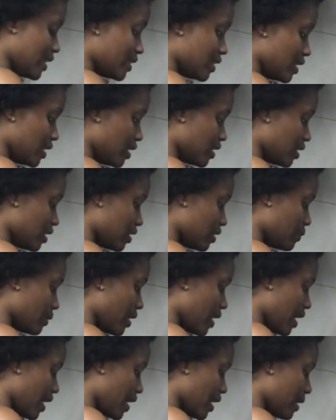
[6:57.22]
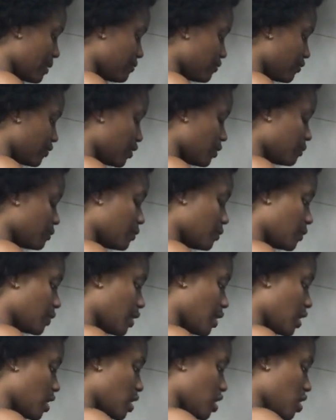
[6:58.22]
I think, where I come from.
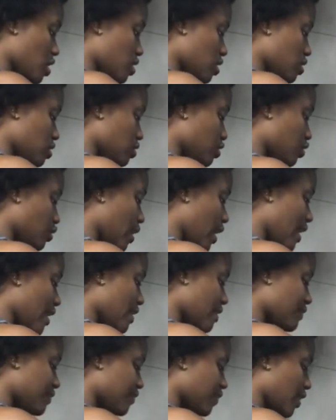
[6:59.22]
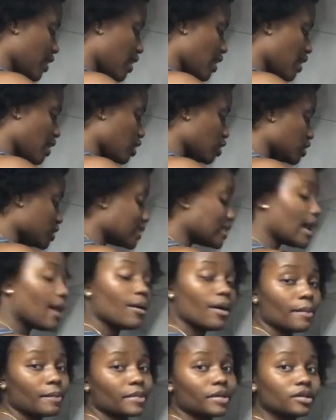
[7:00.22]
To have
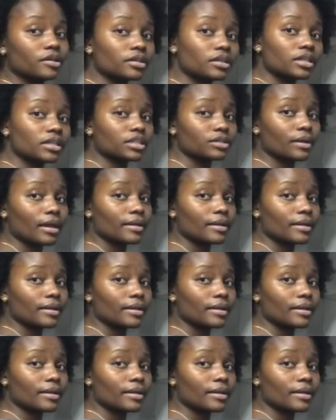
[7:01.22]
sour milk is